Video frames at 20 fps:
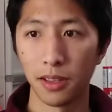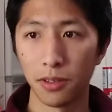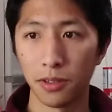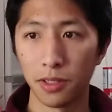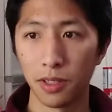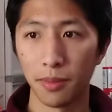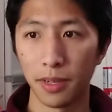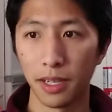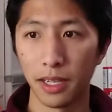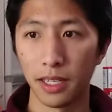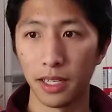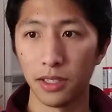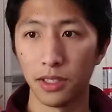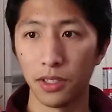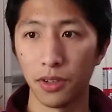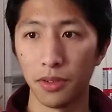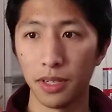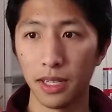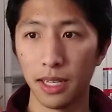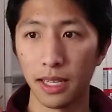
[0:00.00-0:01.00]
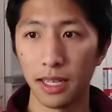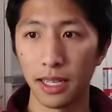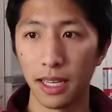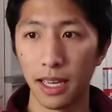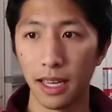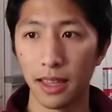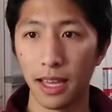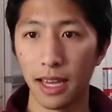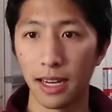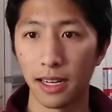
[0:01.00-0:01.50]
and Lusamine is unique
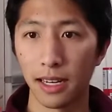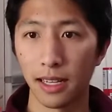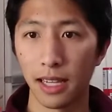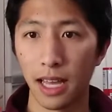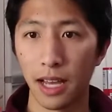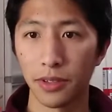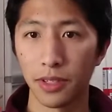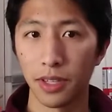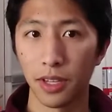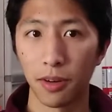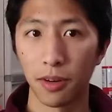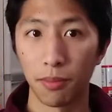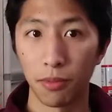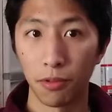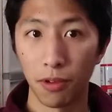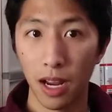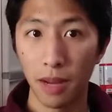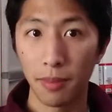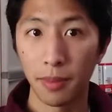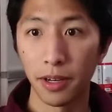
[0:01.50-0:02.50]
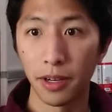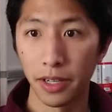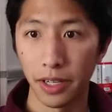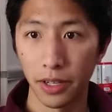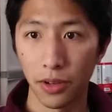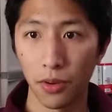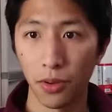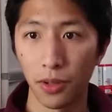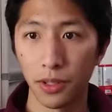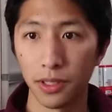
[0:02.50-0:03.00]
in that it allows their
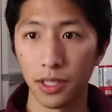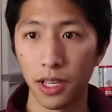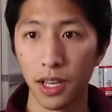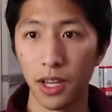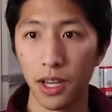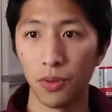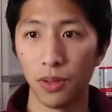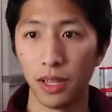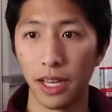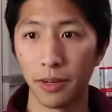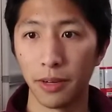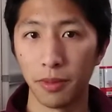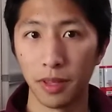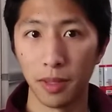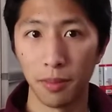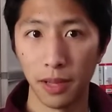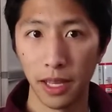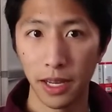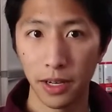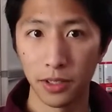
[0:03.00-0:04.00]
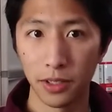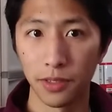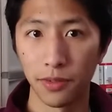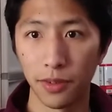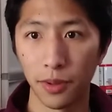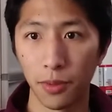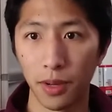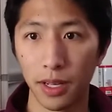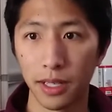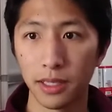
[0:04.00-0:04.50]
primary goals to align with the players
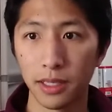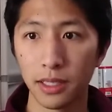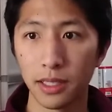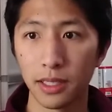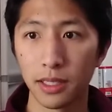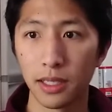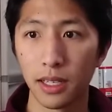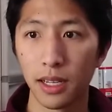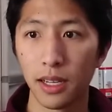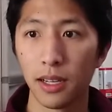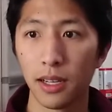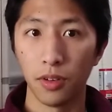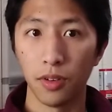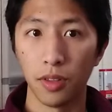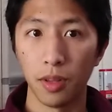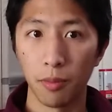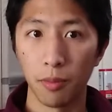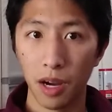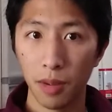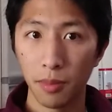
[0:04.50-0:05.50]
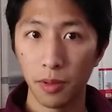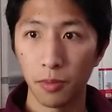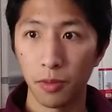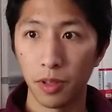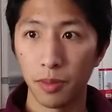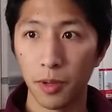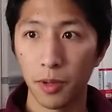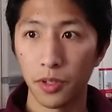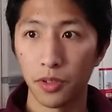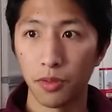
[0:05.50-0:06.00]
for once. The problem
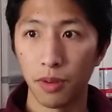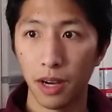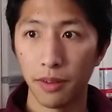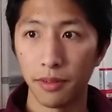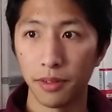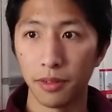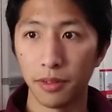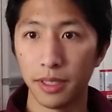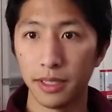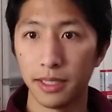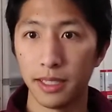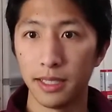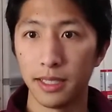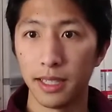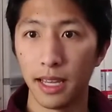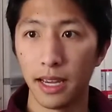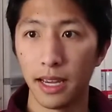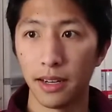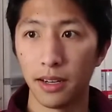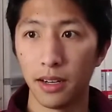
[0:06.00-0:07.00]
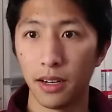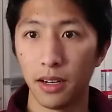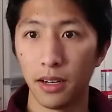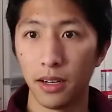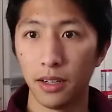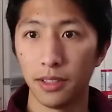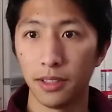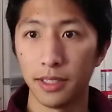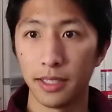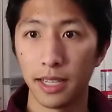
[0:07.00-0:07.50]
with most rivalries is that
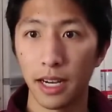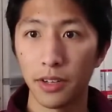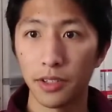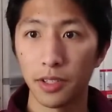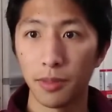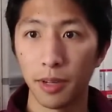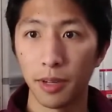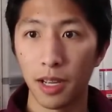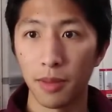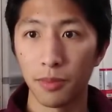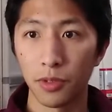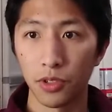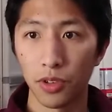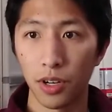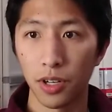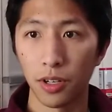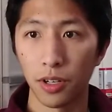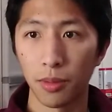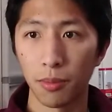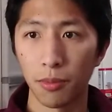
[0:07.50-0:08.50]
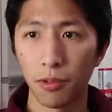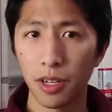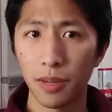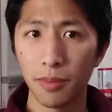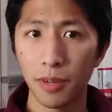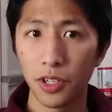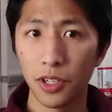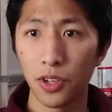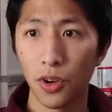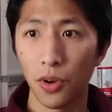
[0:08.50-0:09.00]
our desire to become stronger
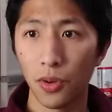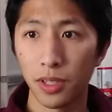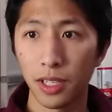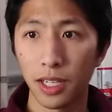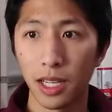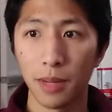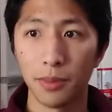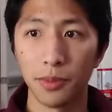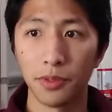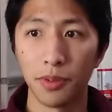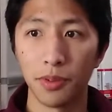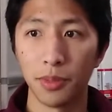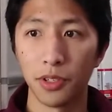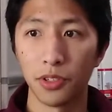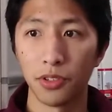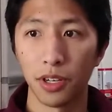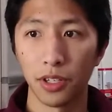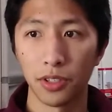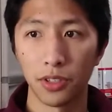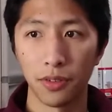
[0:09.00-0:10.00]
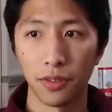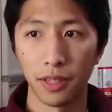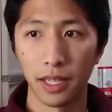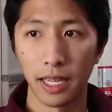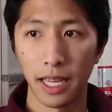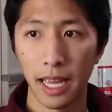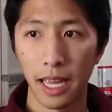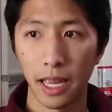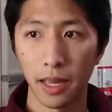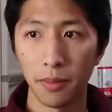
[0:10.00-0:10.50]
pretty much only comes from the structure of the
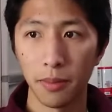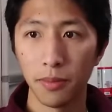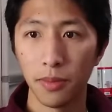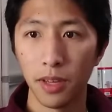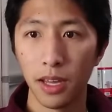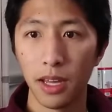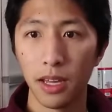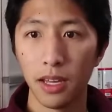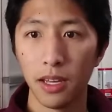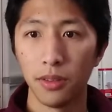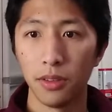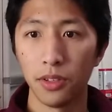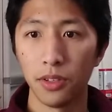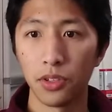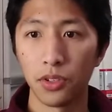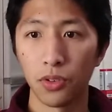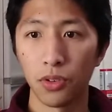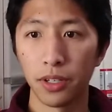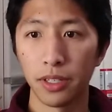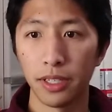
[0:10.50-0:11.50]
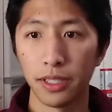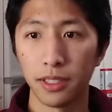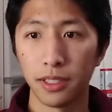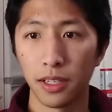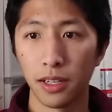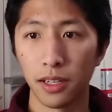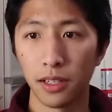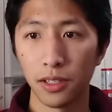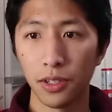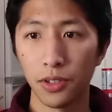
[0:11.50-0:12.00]
game. The story needs
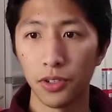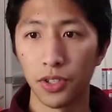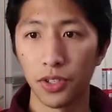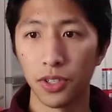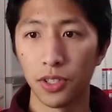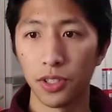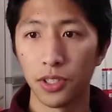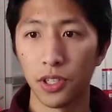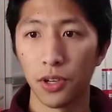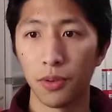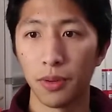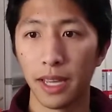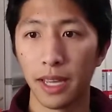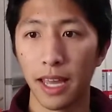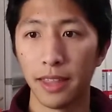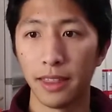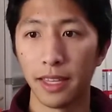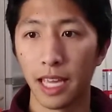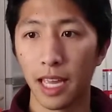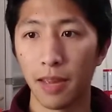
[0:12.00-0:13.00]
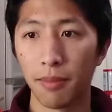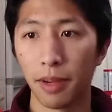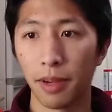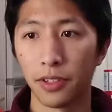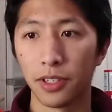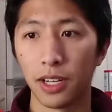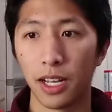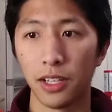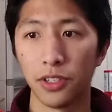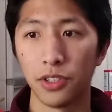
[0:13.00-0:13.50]
a conclusion, so we end the game
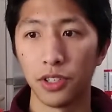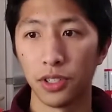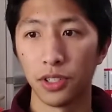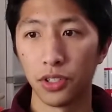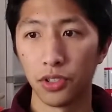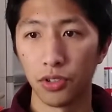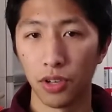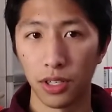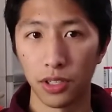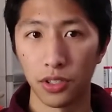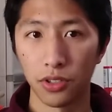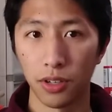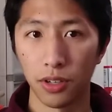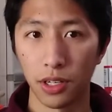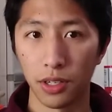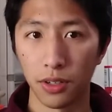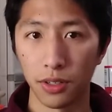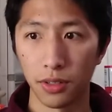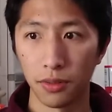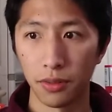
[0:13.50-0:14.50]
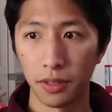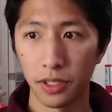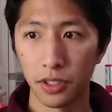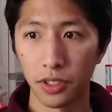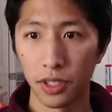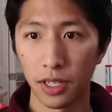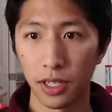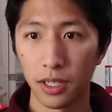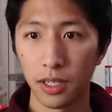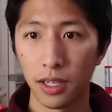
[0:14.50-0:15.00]
by challenging the strongest trainer in the
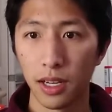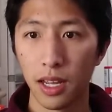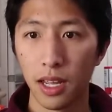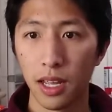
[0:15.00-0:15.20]
region,